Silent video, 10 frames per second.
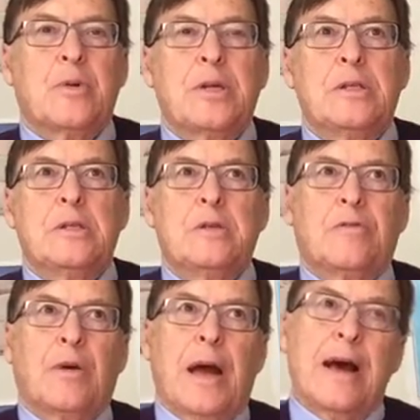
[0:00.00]
reasons
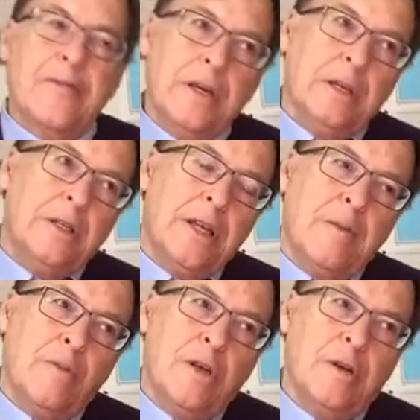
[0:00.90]
for having a
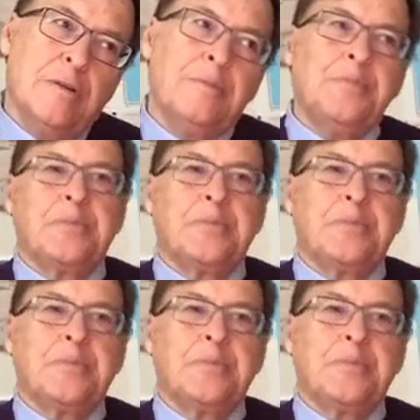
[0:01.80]
team leader.